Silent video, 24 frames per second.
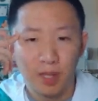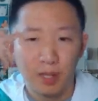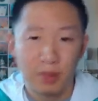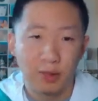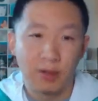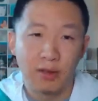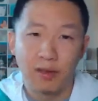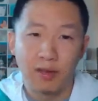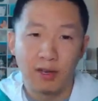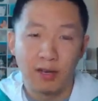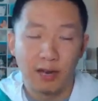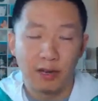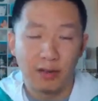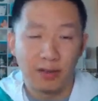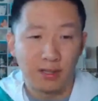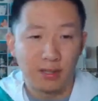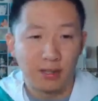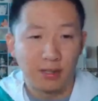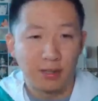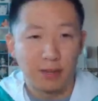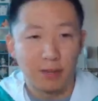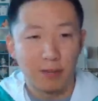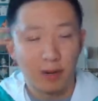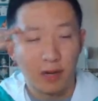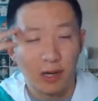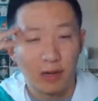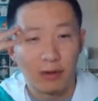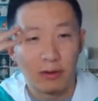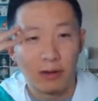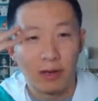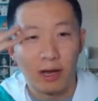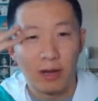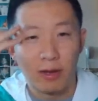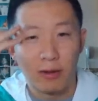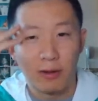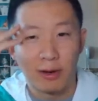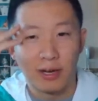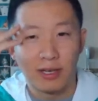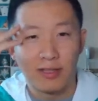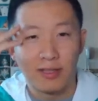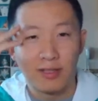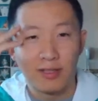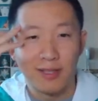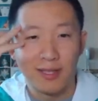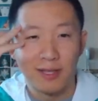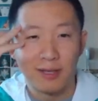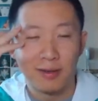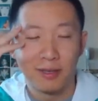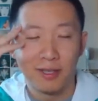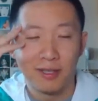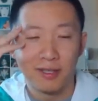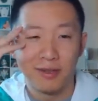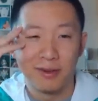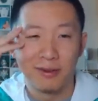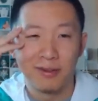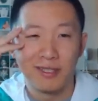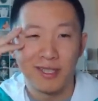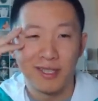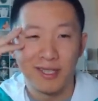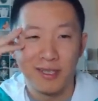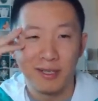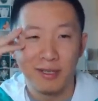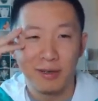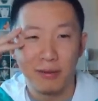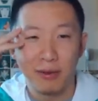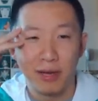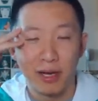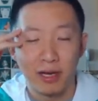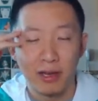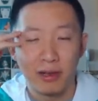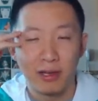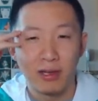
That's one of the downsides of regular Calyrex in Series 13, right?